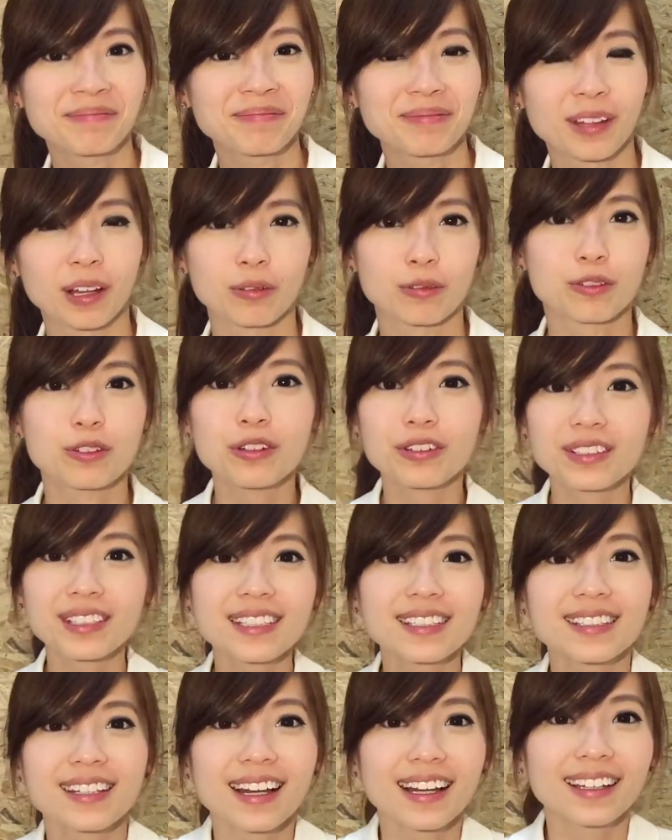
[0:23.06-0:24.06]
Now, jokes
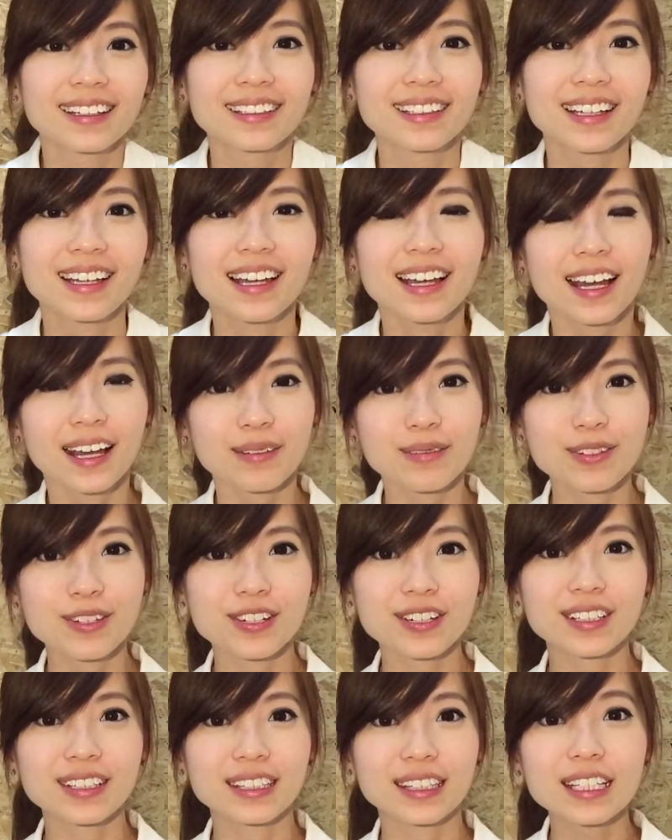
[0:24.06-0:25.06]
aside, I'm
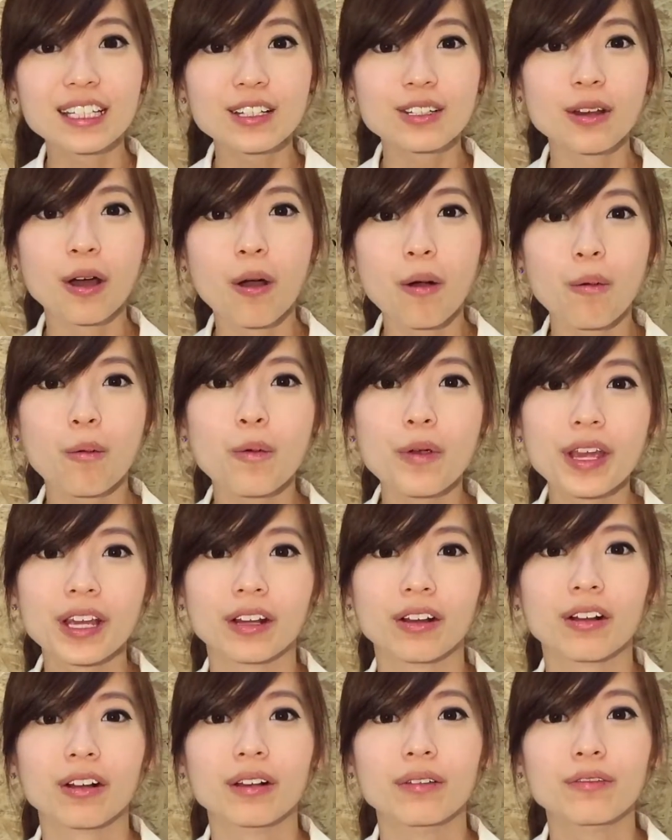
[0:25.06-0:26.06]
sure this whole
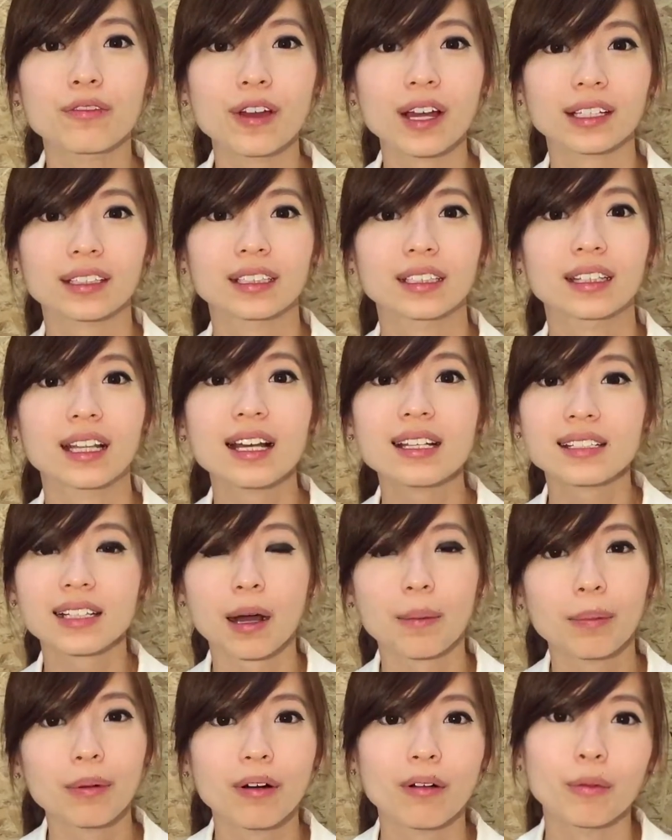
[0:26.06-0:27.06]
week, or in fact the last
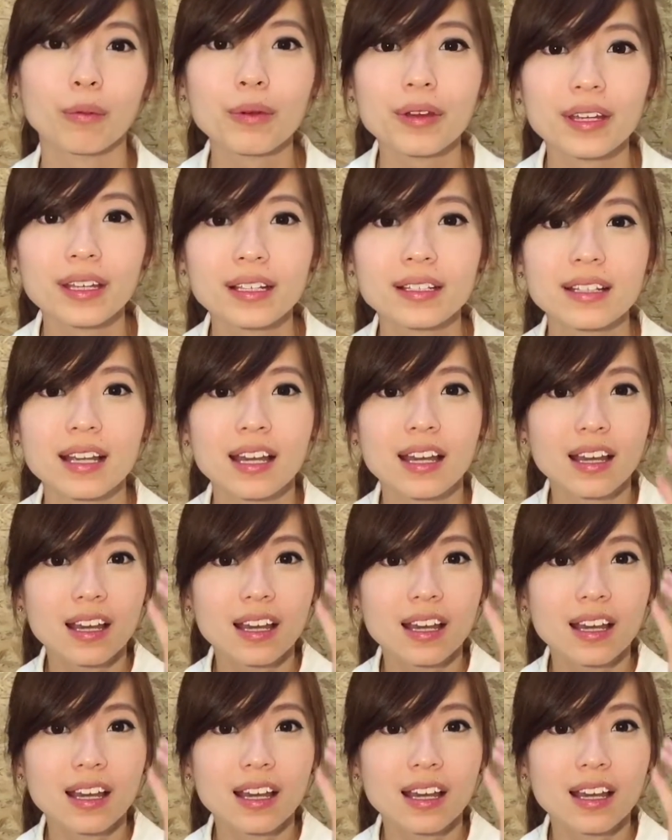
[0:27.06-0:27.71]
couple of weeks,